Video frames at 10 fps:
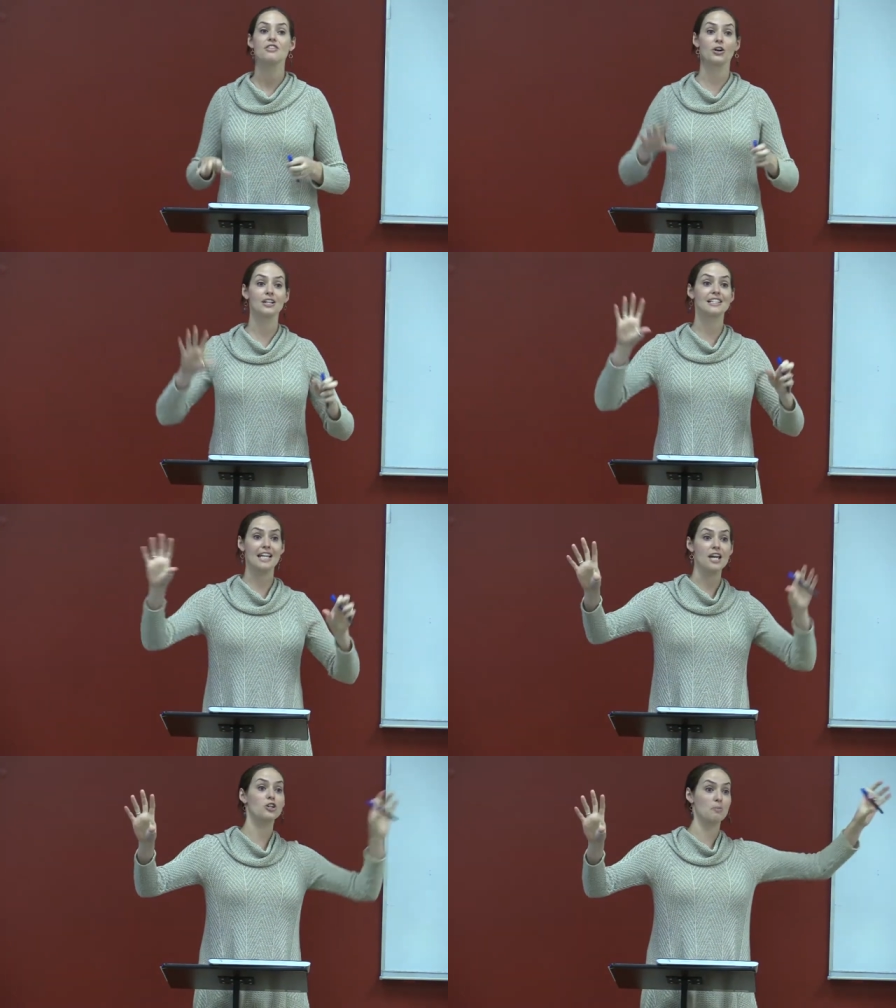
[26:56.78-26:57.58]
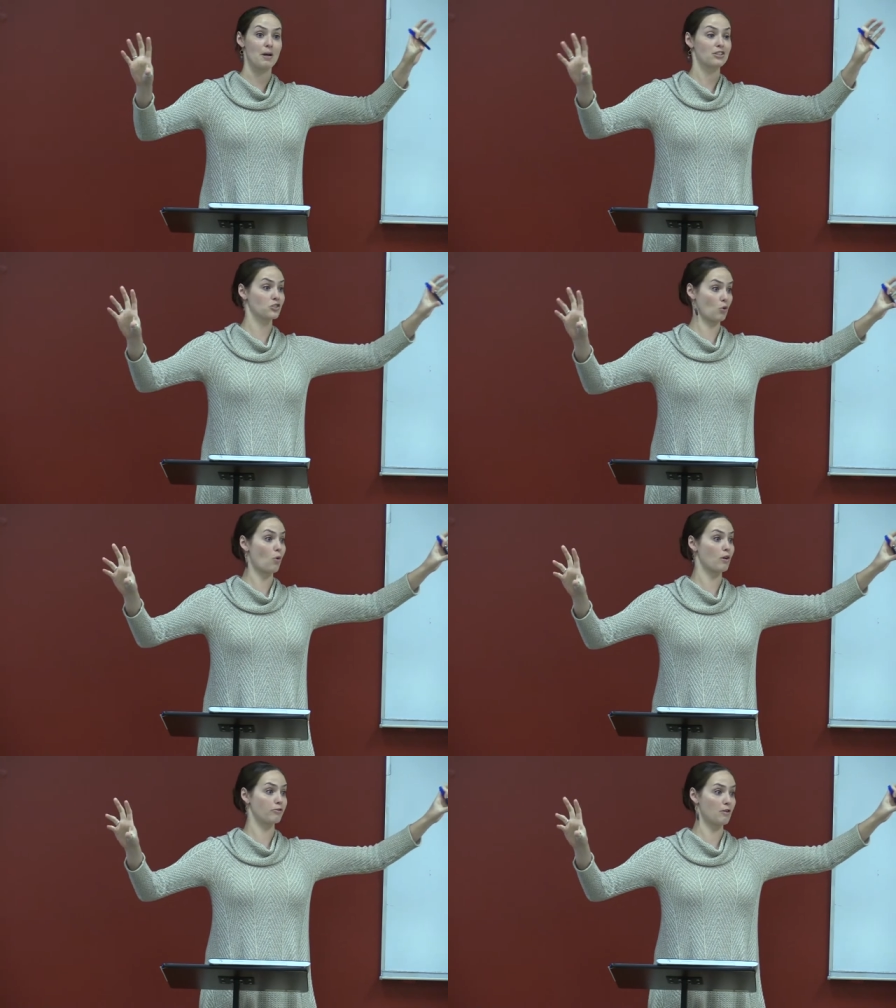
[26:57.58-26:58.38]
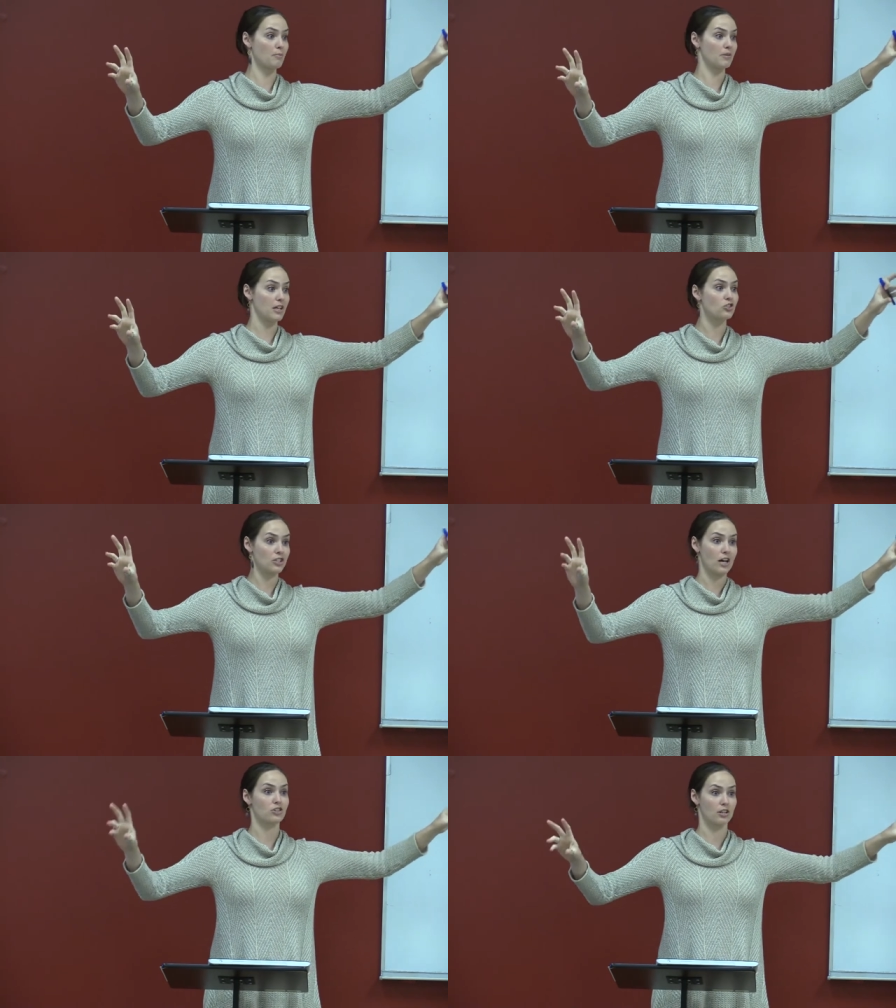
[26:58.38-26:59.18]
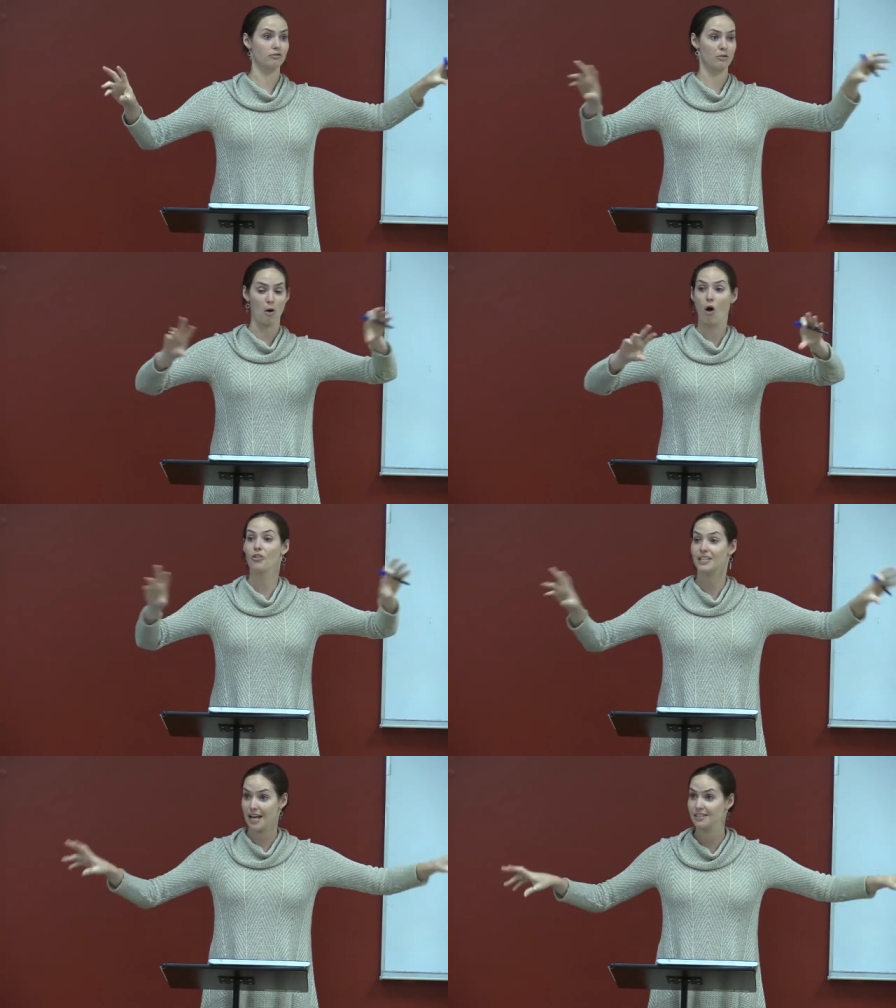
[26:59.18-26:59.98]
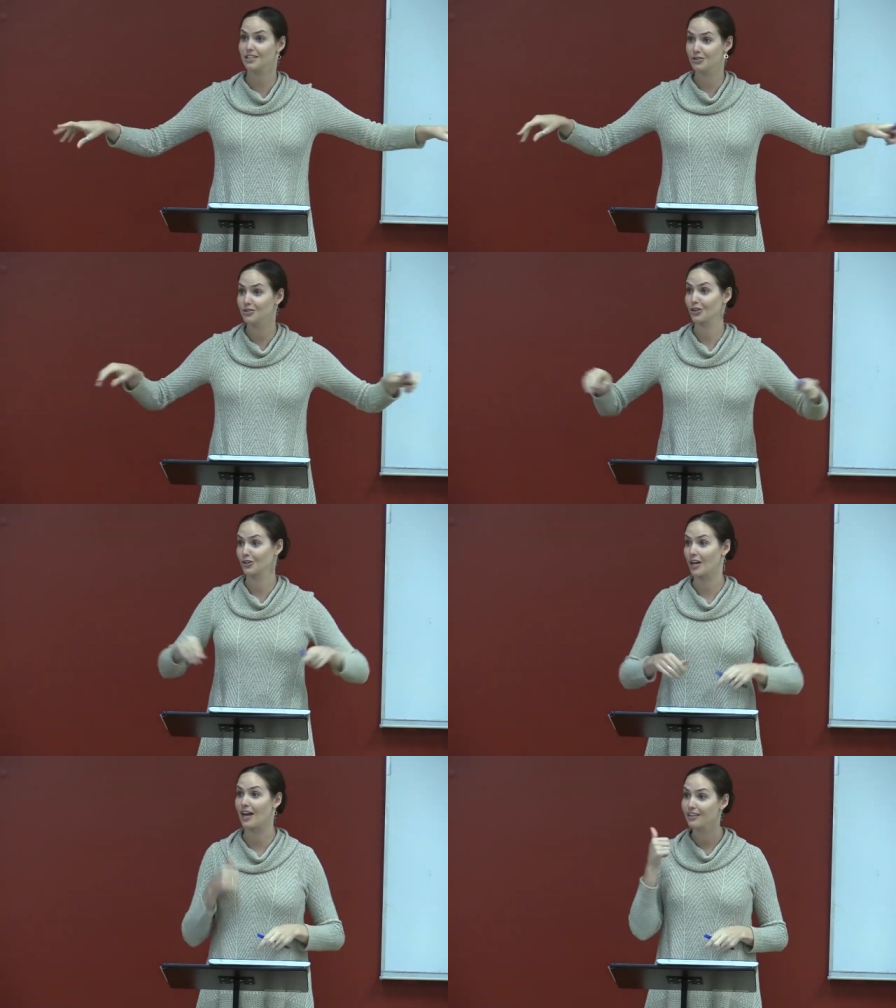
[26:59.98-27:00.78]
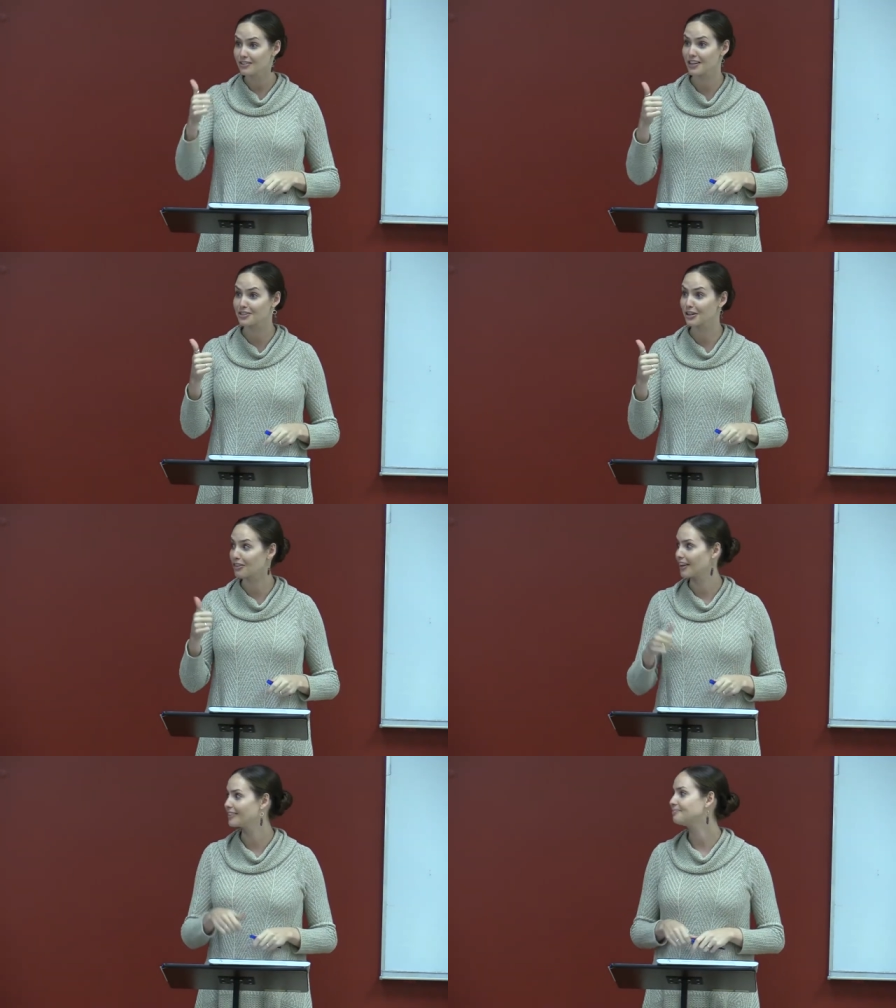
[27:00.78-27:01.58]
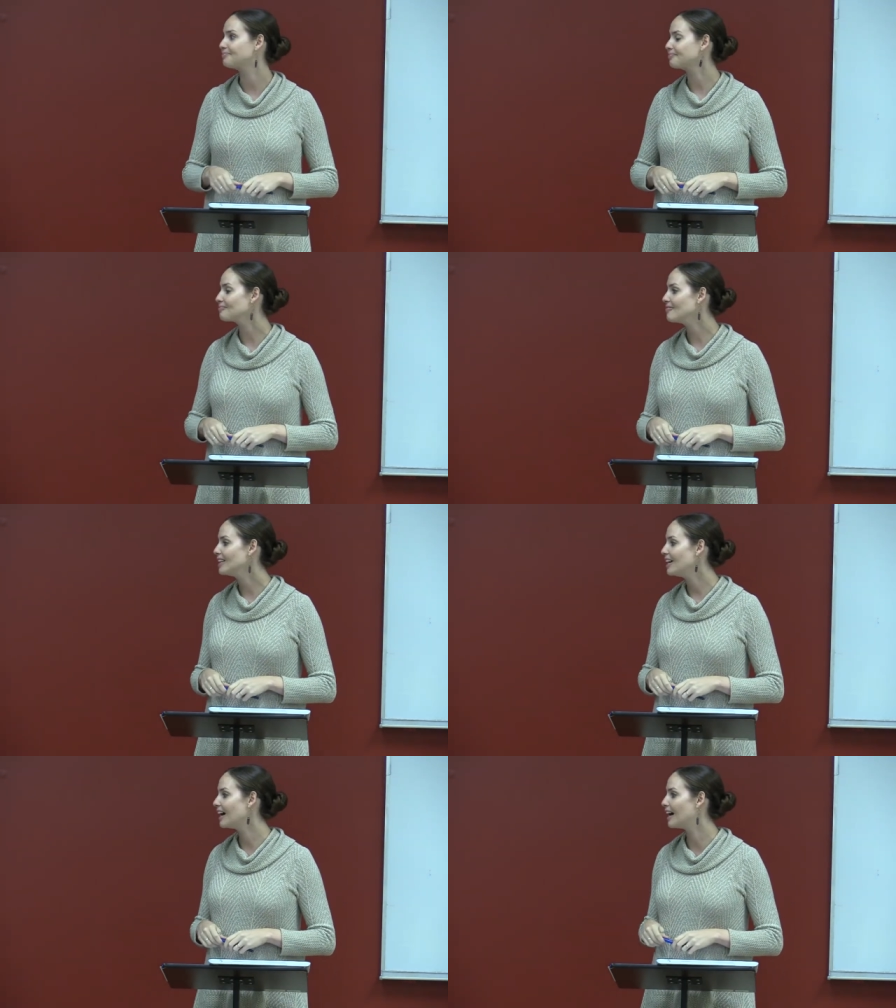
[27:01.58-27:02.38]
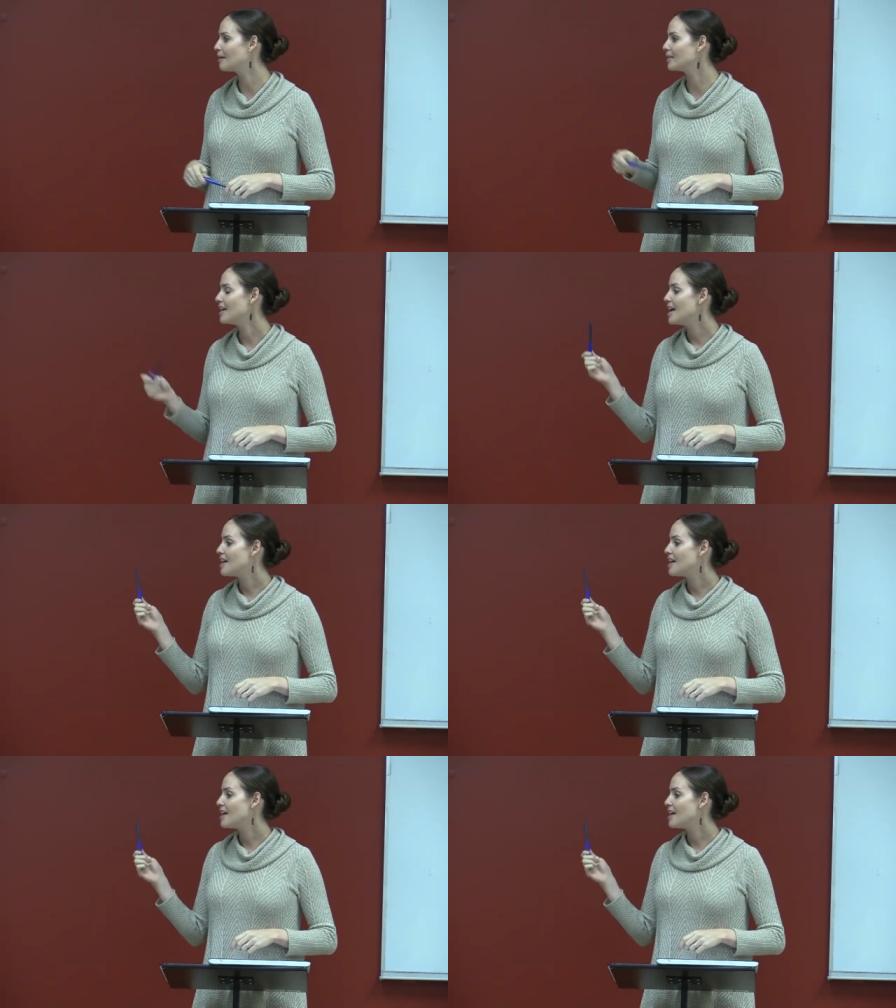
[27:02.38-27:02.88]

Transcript: they're going to take your best score from each section from all the tests that you took, okay? So that's a good thing. Um,